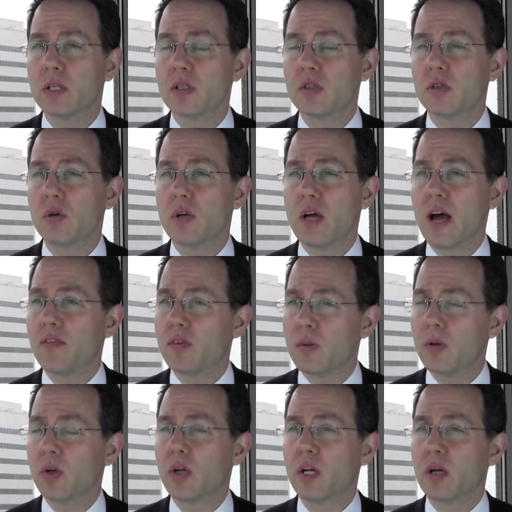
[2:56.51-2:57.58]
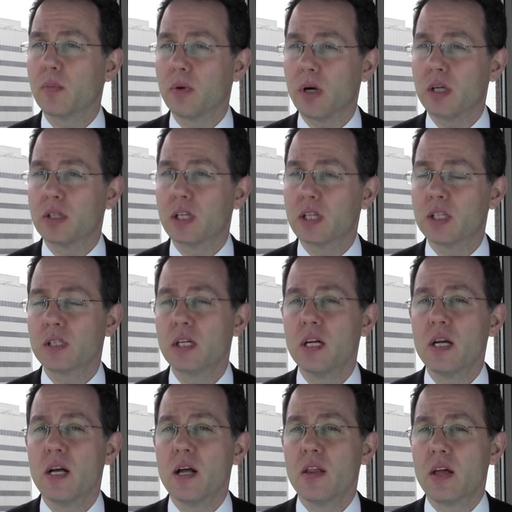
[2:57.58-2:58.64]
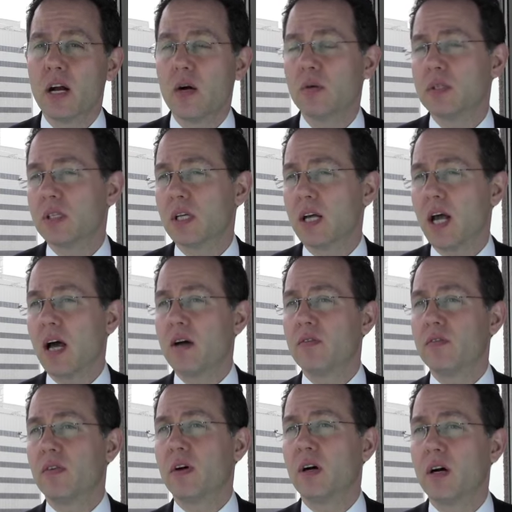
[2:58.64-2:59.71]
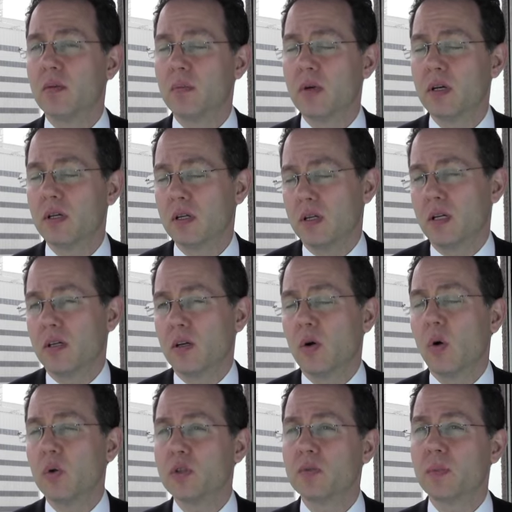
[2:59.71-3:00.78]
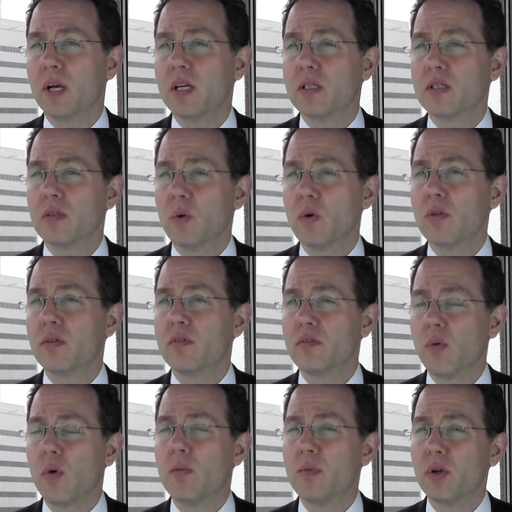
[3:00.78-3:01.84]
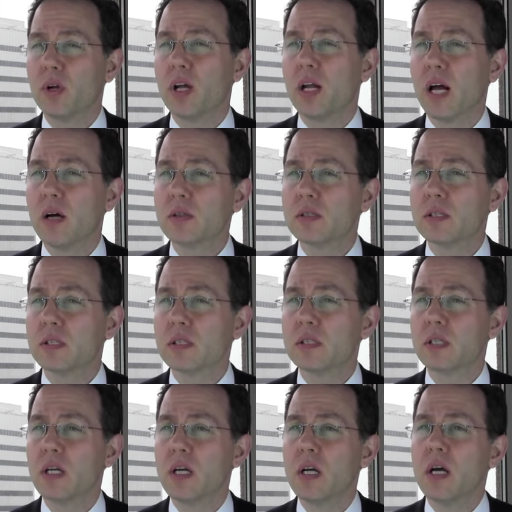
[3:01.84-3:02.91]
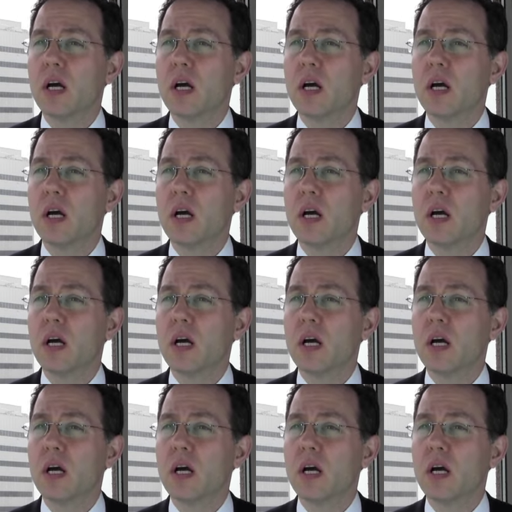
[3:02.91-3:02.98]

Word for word: And so you have to be looking at projects that I would say have, in the gold space, north of 4 million ounces,